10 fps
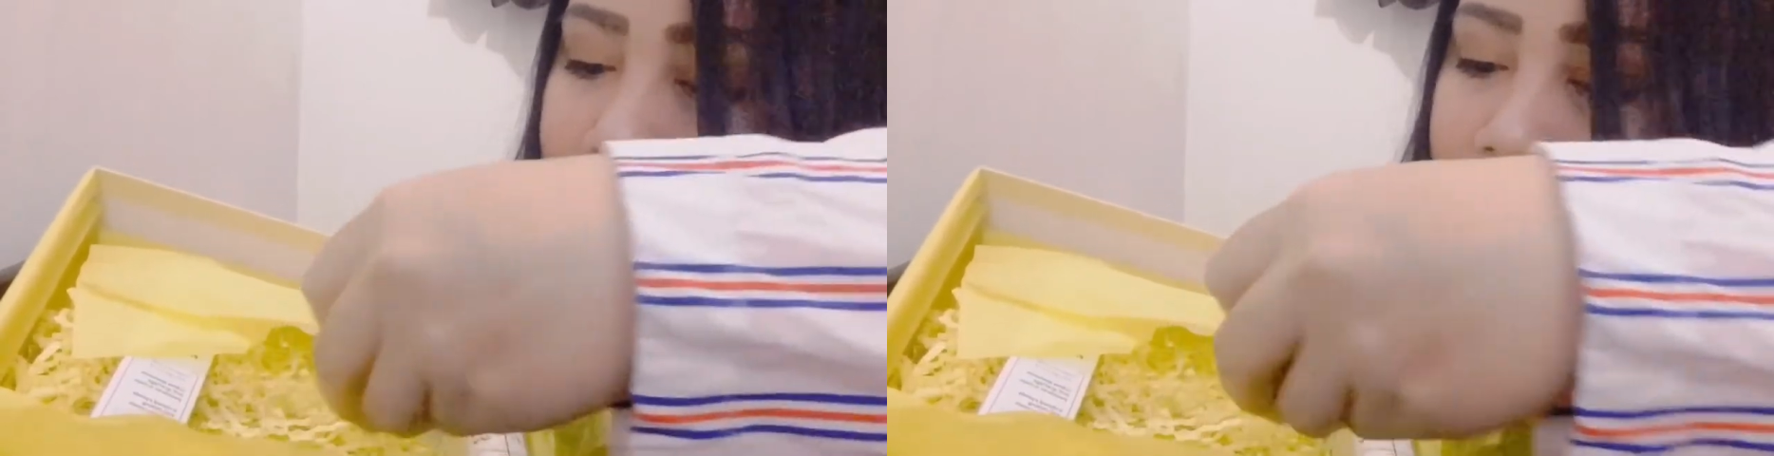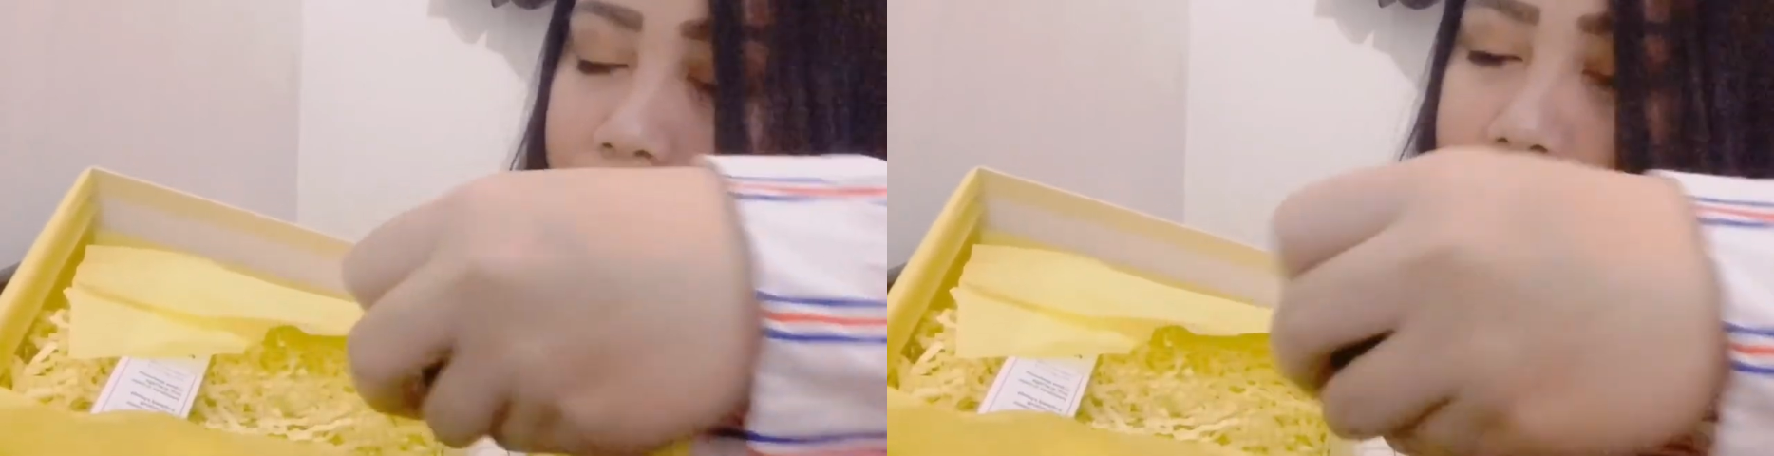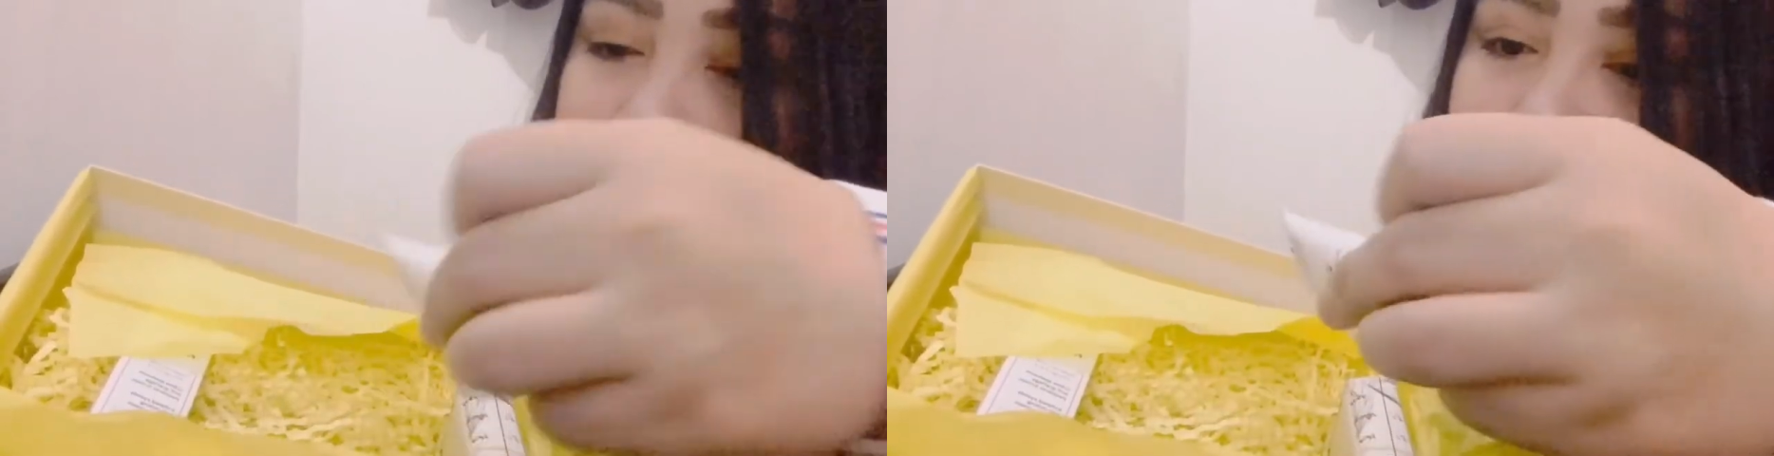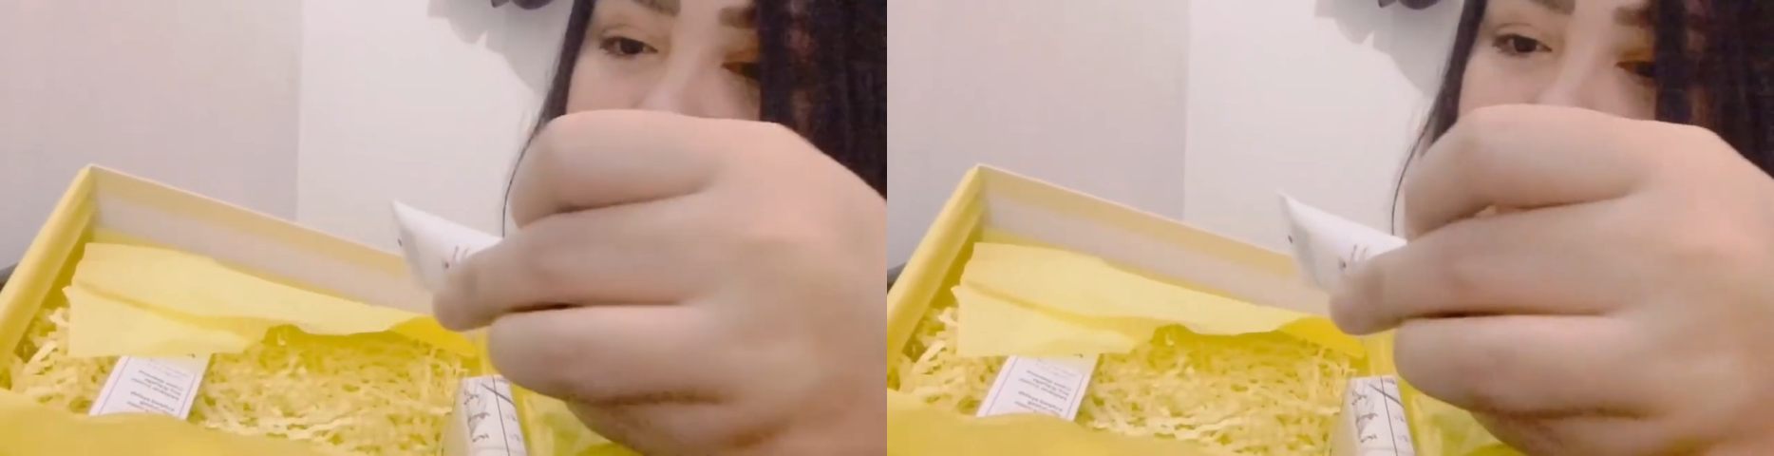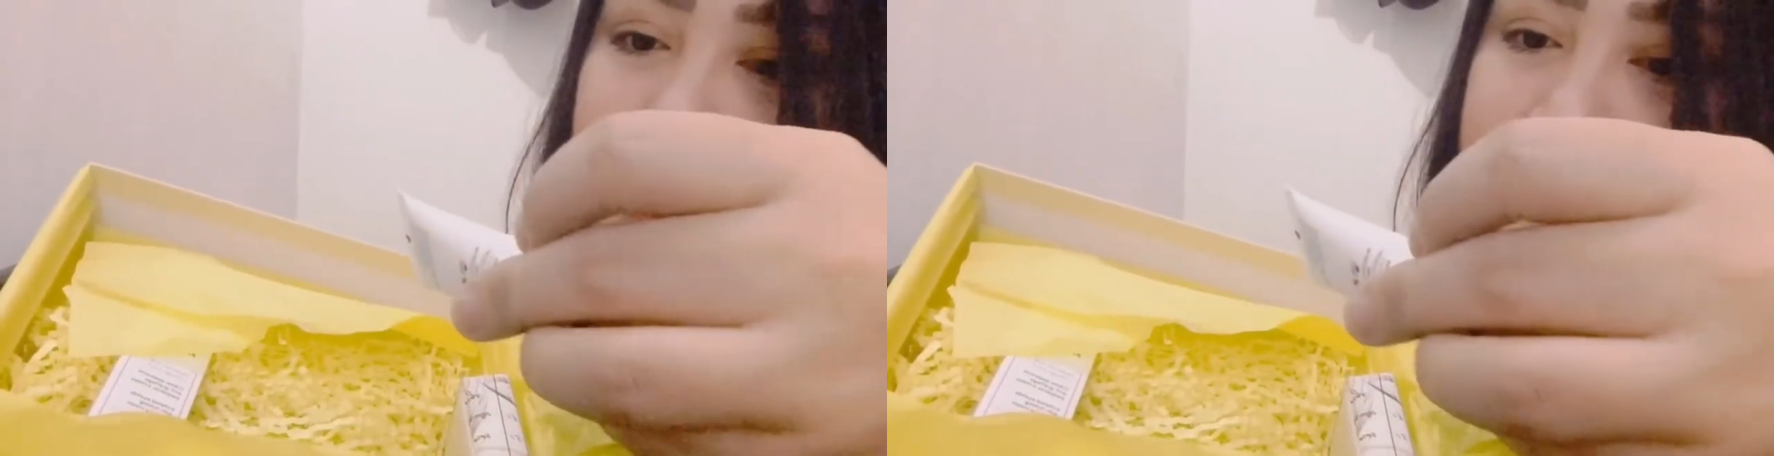And
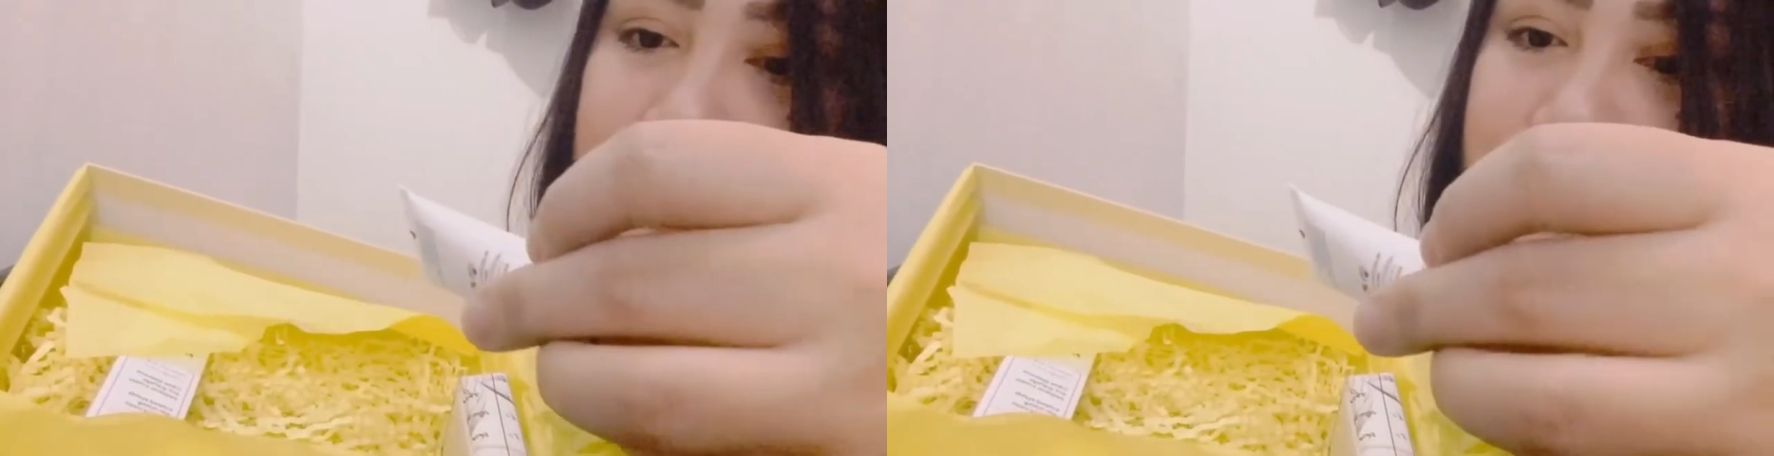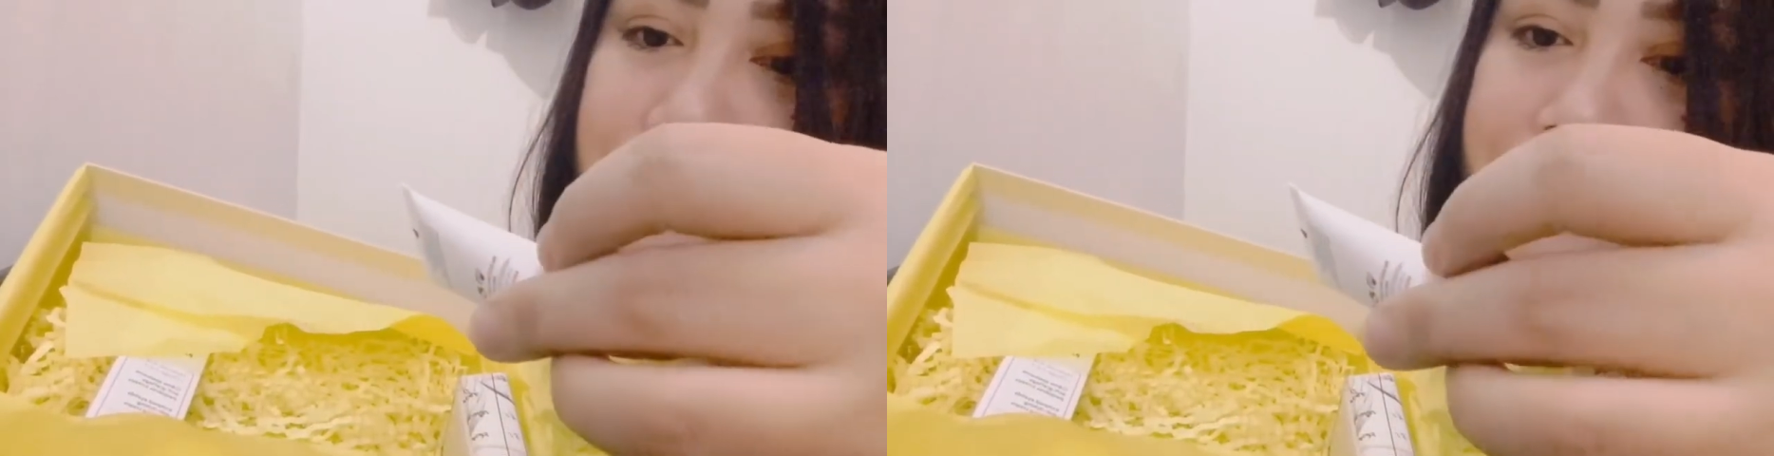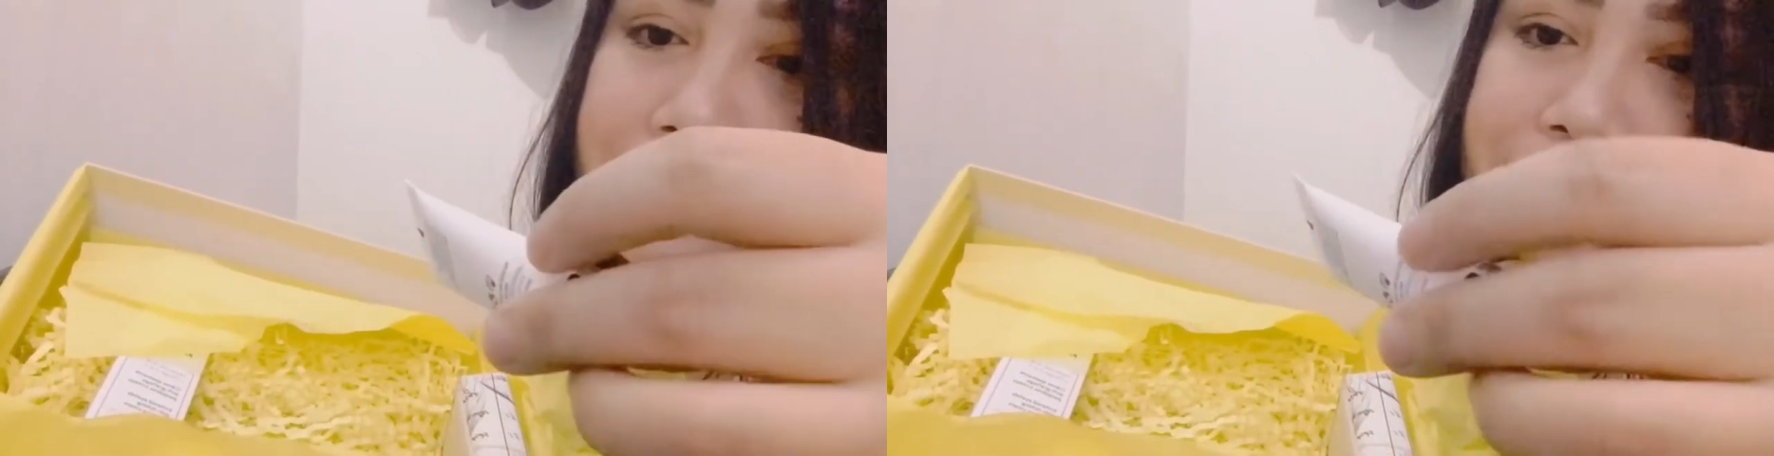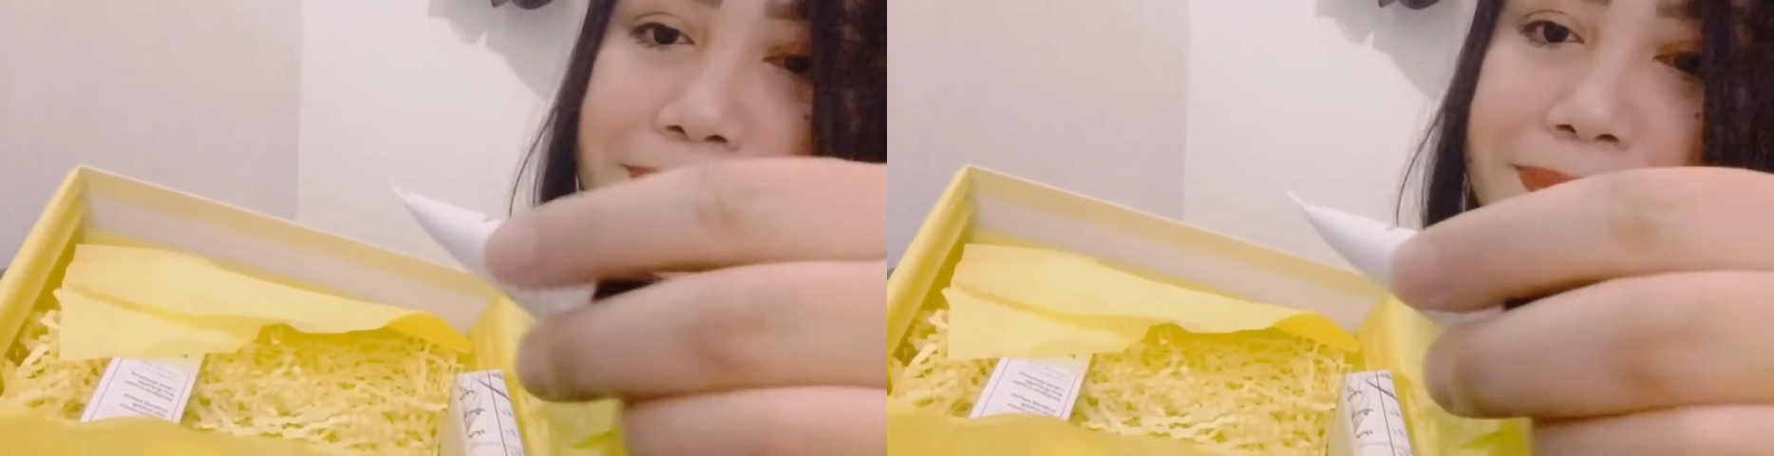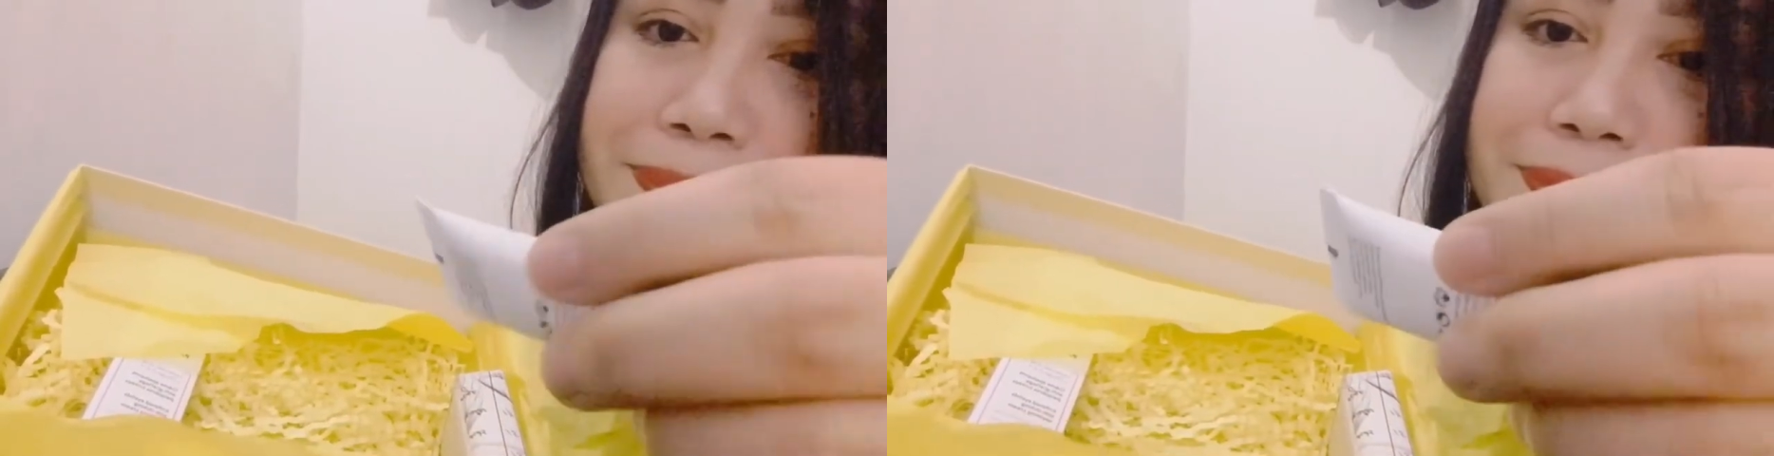they have this cream,